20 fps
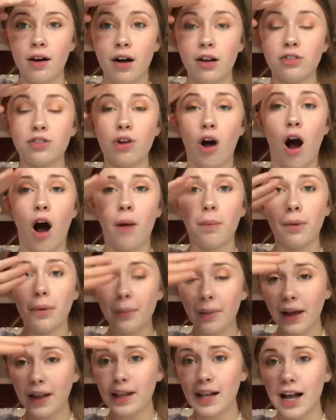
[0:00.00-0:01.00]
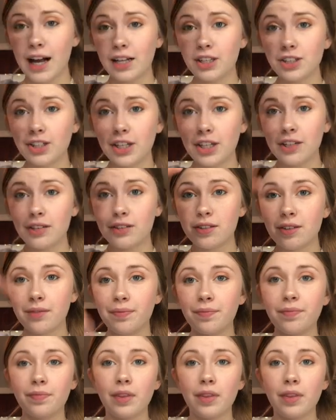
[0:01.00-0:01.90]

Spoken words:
on top of my lashes,